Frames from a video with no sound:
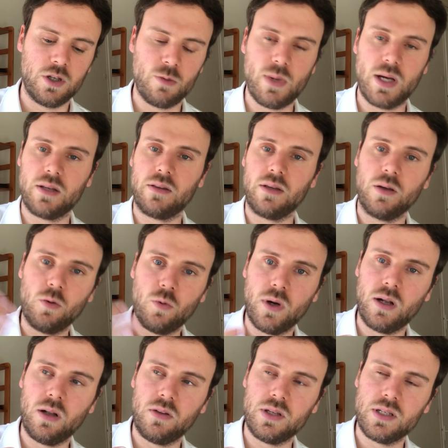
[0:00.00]
you might think
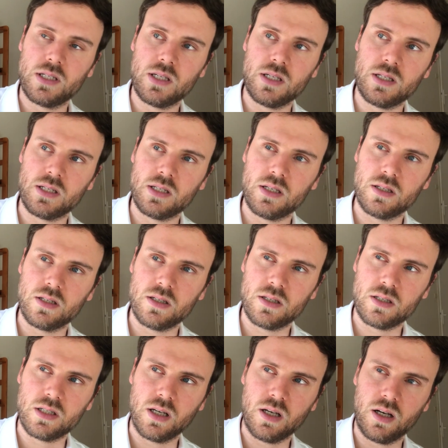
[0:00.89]
well this is this
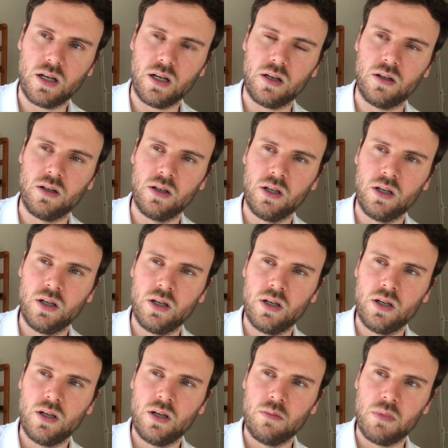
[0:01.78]
is uh,
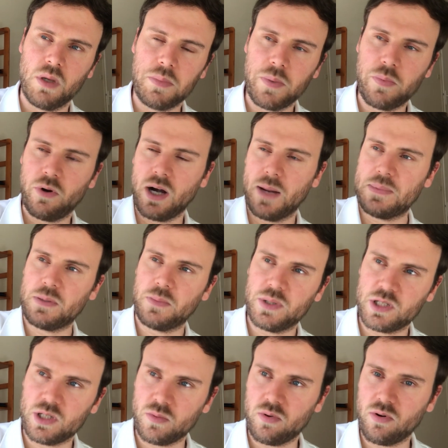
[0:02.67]
maybe perhaps a
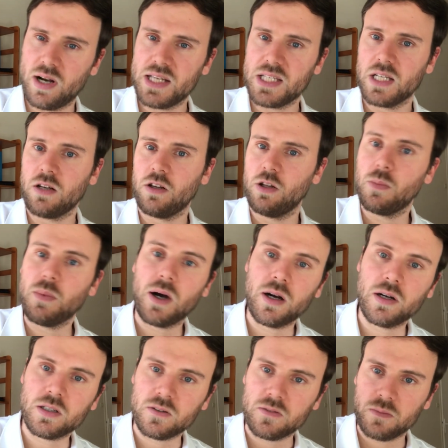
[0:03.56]
bit surprising on the
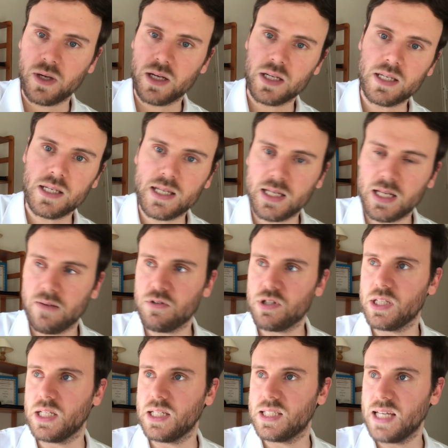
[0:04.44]
part of my
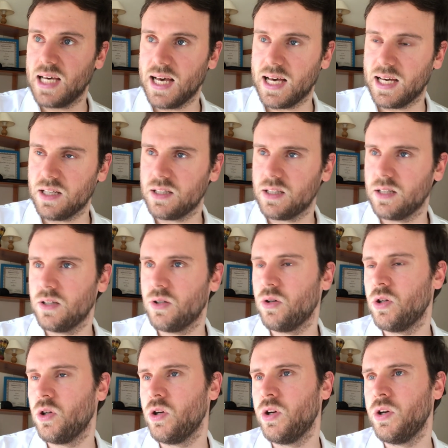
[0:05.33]
ENFJ dad
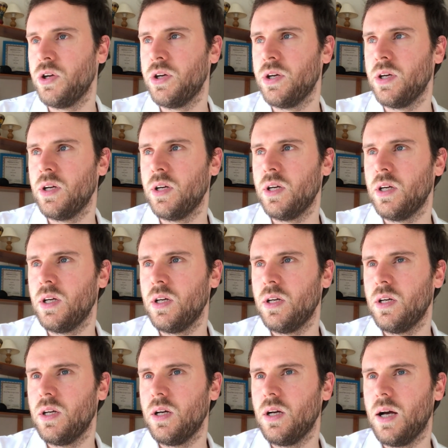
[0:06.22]

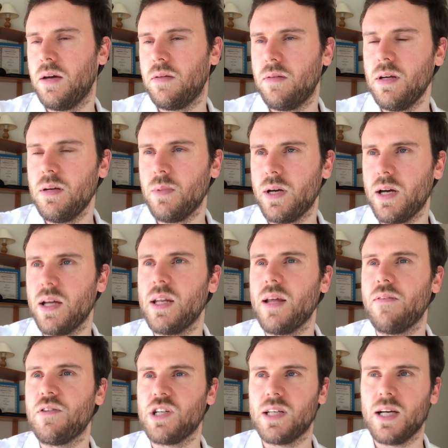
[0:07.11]
I think my
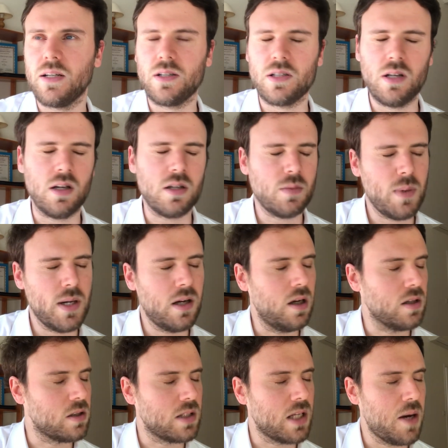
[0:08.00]
ENFJ dad does not spend
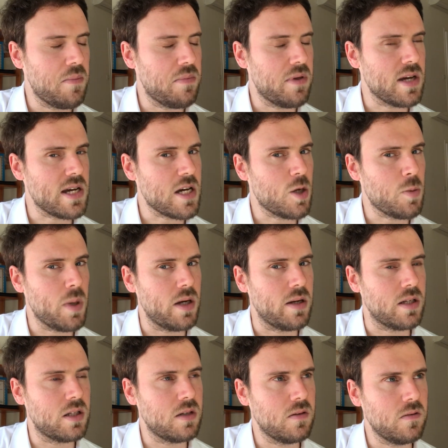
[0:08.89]
lots of time thinking
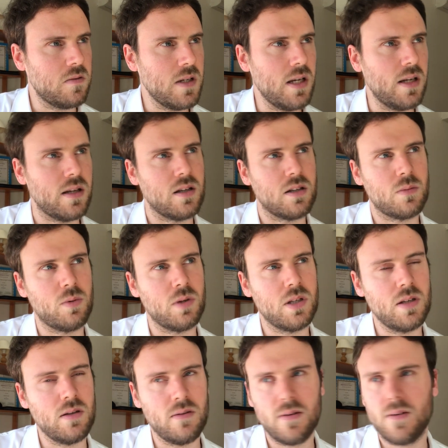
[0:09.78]
about his feelings
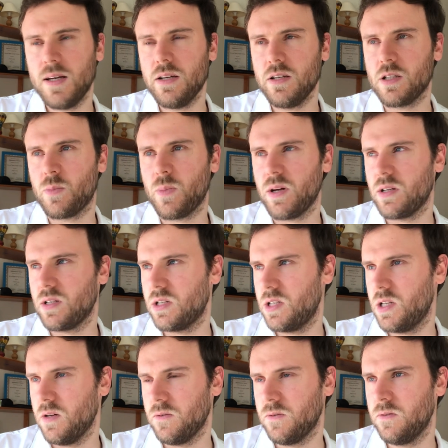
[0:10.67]
but he thinks about
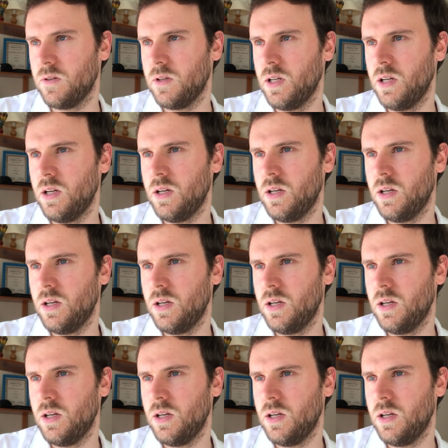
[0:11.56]
stuff